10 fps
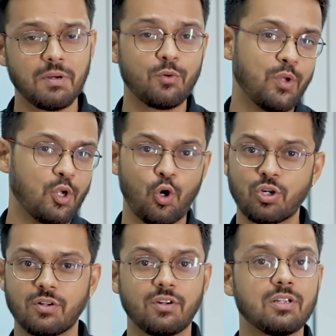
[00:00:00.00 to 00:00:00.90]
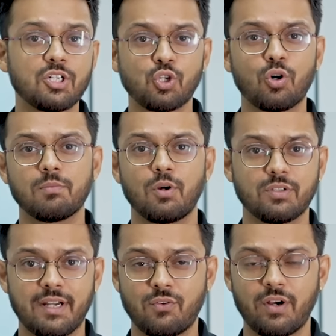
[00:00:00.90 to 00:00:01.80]
but we are not really sure about
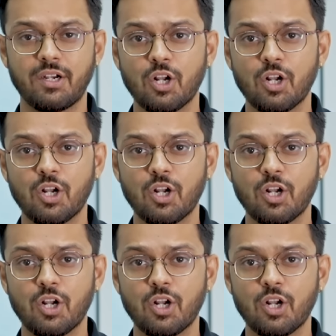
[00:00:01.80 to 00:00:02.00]
that right